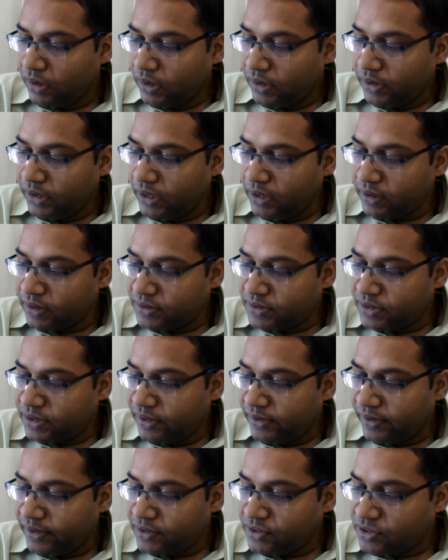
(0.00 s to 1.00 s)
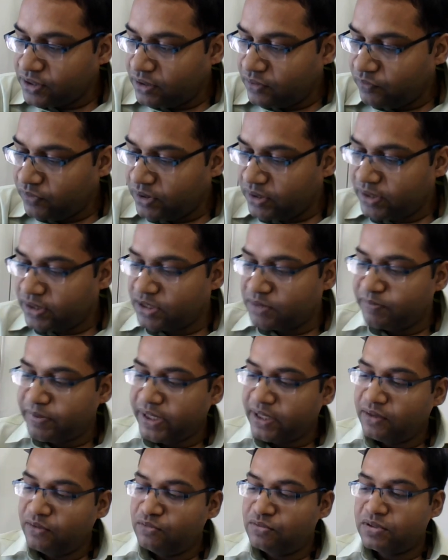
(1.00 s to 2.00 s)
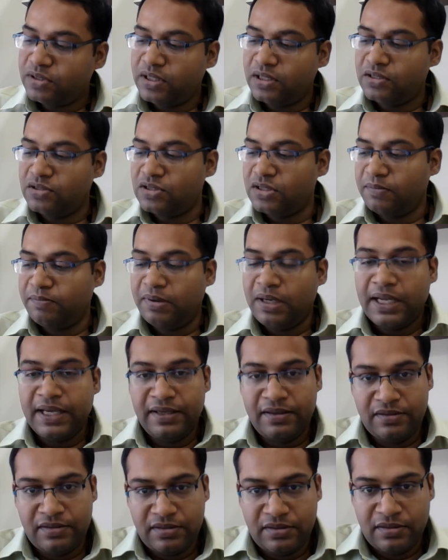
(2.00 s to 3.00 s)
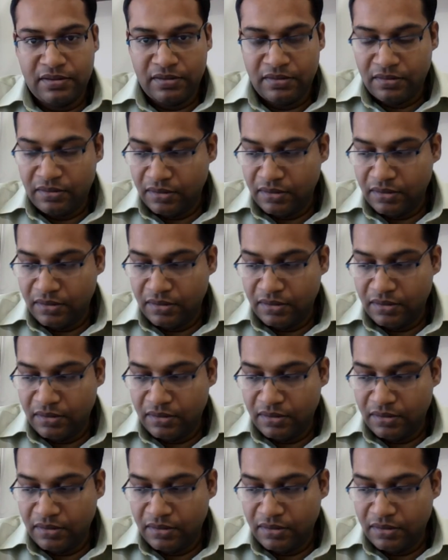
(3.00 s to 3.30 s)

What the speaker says: the consideration with respect to such supplies